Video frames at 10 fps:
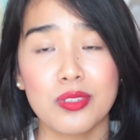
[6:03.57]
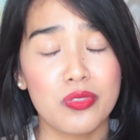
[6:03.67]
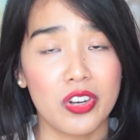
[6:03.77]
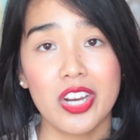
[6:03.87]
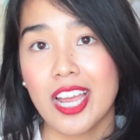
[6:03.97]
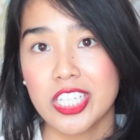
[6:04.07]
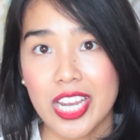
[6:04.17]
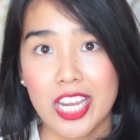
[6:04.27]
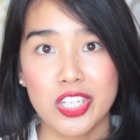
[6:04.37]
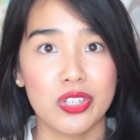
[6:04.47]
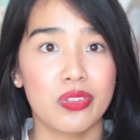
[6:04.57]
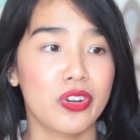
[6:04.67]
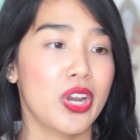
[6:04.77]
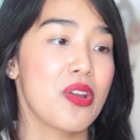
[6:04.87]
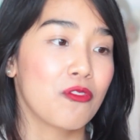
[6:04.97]
It was very educational,
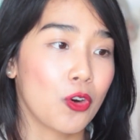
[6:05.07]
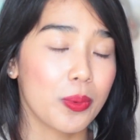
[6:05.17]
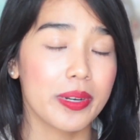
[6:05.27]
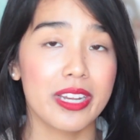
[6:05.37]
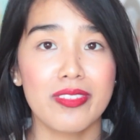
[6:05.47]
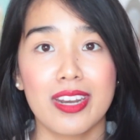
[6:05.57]
very informative,